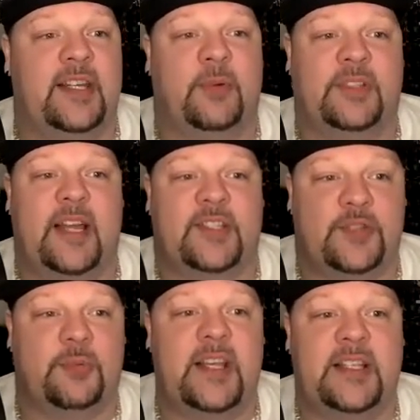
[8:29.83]
with that
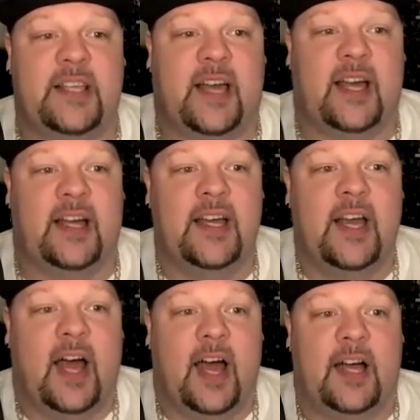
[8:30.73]
sweet
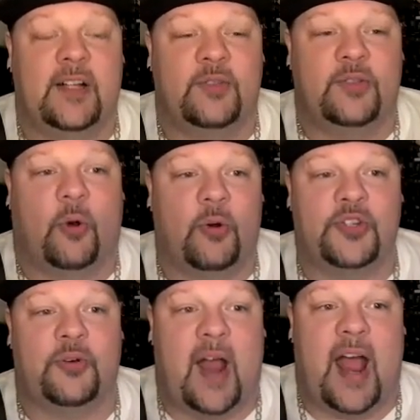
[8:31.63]

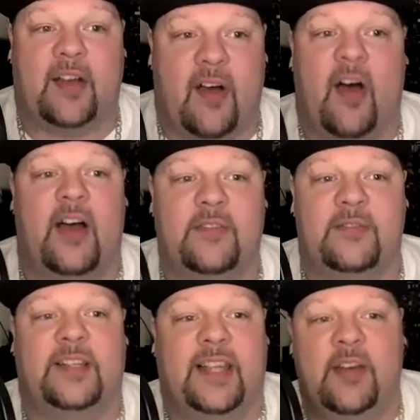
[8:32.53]
torture rack on
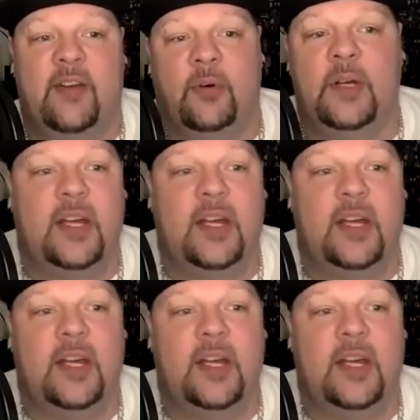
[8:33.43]
Villano.